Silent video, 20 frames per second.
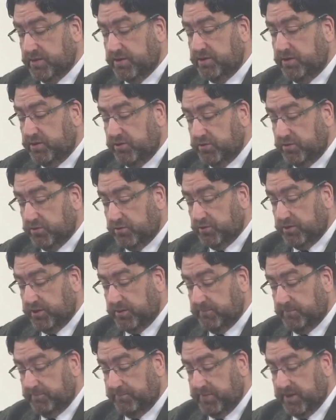You know
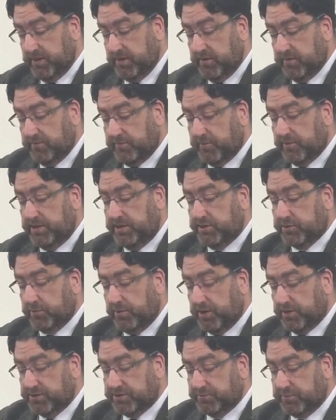him, for he
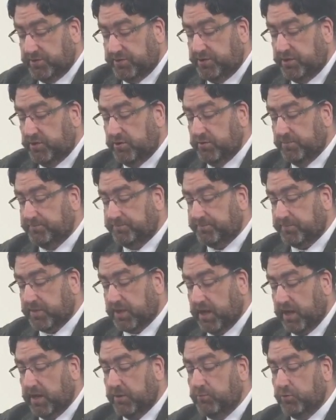dwells with you
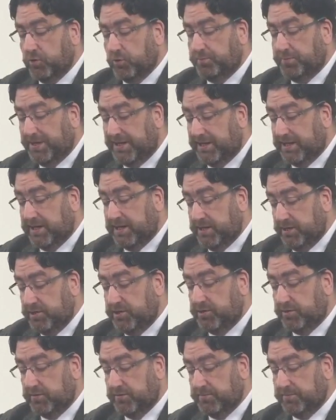and will be in
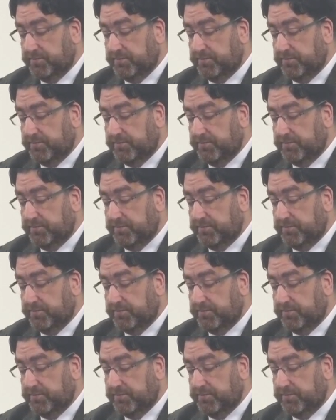you.